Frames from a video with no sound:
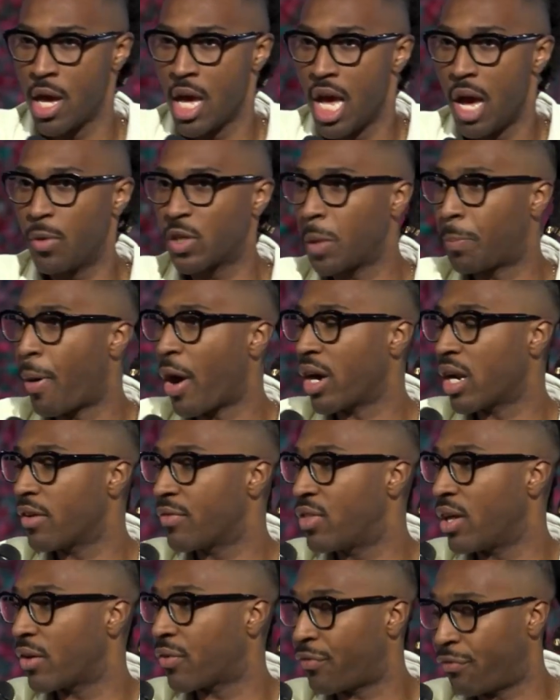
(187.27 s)
It was a part of
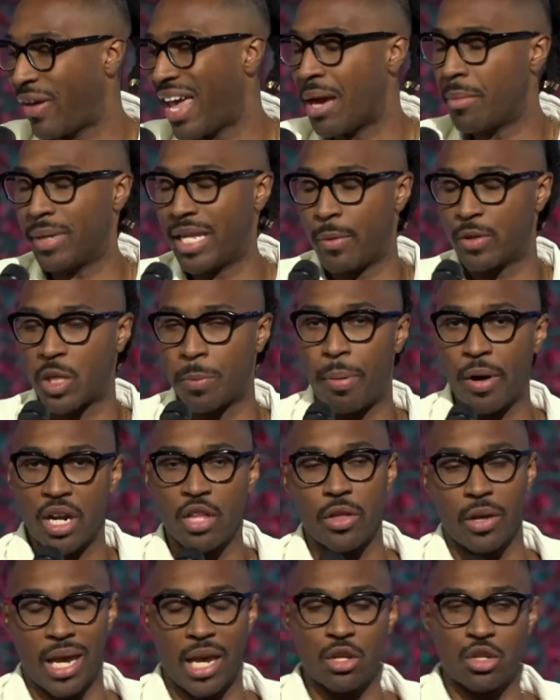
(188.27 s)
their family. It was a part of
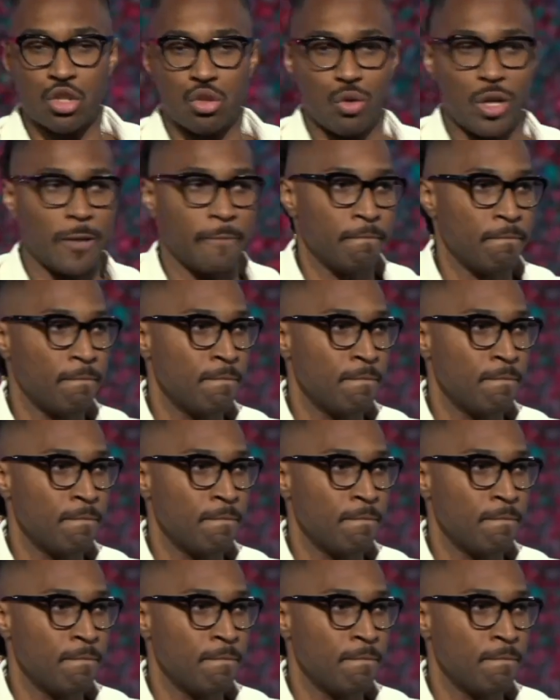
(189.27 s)
their history.